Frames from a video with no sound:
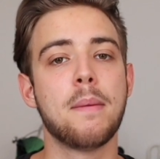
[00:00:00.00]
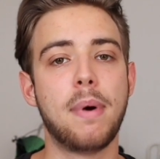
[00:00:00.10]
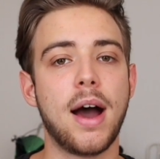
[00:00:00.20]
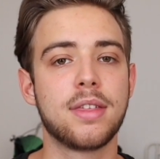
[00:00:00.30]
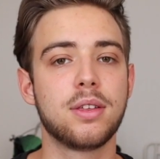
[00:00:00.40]

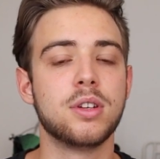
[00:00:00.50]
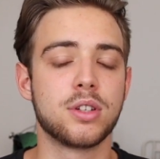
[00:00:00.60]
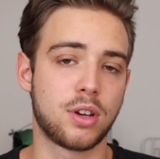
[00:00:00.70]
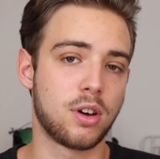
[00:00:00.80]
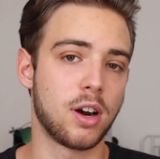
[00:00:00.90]
Python
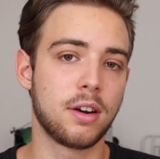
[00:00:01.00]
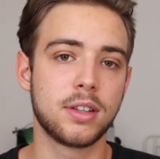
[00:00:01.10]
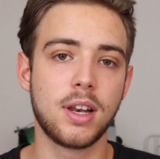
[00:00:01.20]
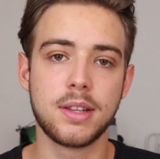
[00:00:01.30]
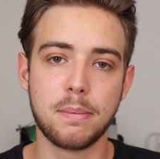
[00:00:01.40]
is
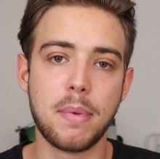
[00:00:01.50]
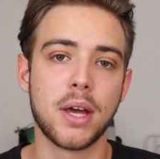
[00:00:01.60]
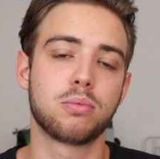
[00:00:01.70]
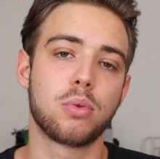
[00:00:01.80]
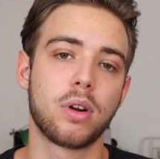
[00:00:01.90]
currently the
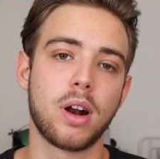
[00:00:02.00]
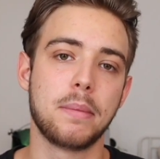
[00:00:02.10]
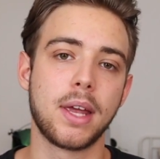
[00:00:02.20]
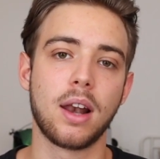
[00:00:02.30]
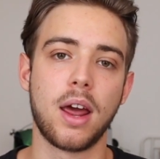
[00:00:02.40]
best
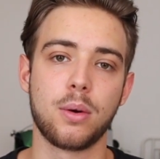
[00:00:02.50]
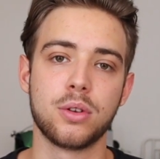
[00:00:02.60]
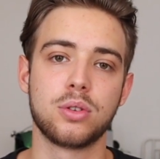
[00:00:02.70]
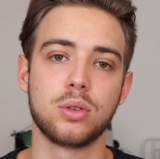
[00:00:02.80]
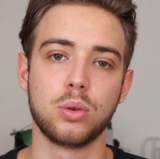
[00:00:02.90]
programming
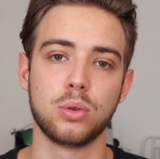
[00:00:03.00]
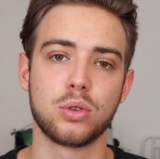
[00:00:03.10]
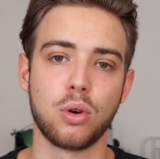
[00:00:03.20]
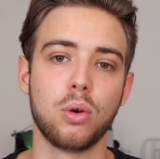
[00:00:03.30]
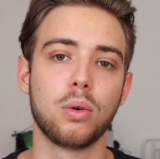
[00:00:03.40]
language to do
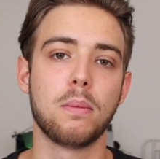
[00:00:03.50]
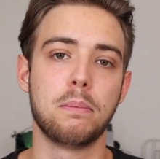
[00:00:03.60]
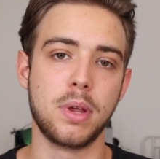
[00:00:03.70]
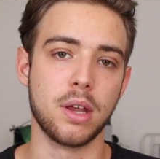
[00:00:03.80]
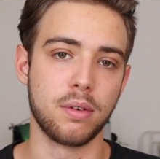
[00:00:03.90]
so,
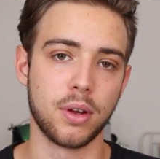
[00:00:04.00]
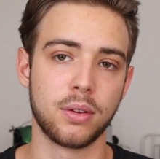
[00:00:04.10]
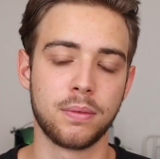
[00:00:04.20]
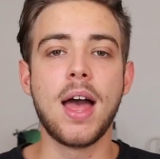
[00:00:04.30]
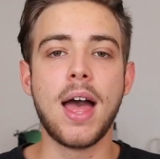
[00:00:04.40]
period.